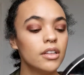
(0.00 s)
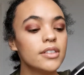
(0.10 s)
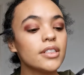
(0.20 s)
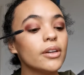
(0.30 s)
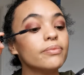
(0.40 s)

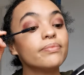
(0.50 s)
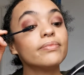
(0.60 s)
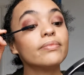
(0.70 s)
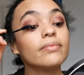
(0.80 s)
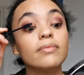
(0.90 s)
So
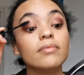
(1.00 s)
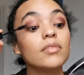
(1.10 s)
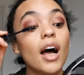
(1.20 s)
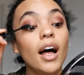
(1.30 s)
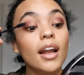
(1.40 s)

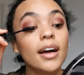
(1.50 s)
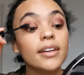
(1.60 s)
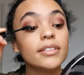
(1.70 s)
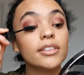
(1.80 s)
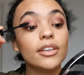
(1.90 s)
I
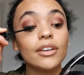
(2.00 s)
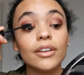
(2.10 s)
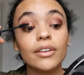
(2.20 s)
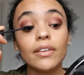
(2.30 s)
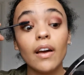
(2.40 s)
like
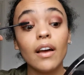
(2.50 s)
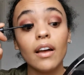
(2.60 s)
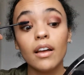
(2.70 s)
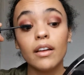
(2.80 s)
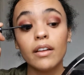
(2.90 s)
to
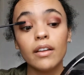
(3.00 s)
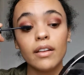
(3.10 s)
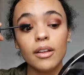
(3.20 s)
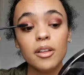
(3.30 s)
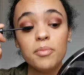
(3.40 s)

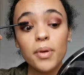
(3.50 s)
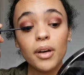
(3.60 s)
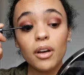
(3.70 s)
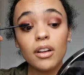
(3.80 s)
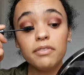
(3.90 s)

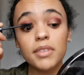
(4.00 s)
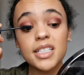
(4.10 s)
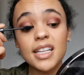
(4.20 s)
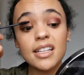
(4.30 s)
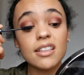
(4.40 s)
put
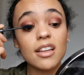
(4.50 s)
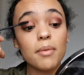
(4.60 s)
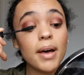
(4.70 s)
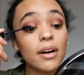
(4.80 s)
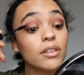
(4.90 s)
a decent
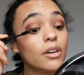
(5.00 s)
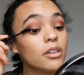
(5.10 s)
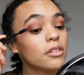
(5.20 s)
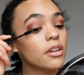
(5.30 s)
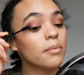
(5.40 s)
amount
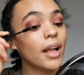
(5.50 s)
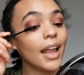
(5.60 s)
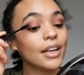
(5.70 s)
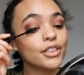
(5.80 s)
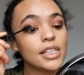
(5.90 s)
on my
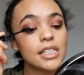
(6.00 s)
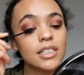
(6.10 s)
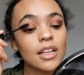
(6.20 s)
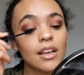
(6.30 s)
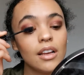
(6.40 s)

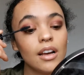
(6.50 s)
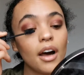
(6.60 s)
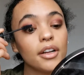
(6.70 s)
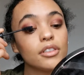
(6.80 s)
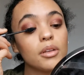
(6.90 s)
lashes.
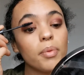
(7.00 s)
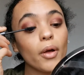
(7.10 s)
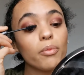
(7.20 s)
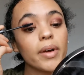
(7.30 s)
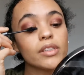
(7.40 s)
I do
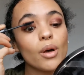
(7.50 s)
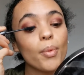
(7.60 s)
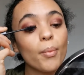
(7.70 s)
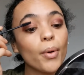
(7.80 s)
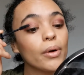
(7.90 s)
both my
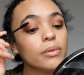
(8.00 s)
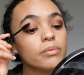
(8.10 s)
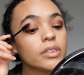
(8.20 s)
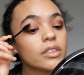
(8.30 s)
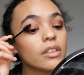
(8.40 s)
top and
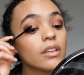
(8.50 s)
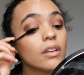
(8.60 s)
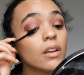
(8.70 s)
bottoms.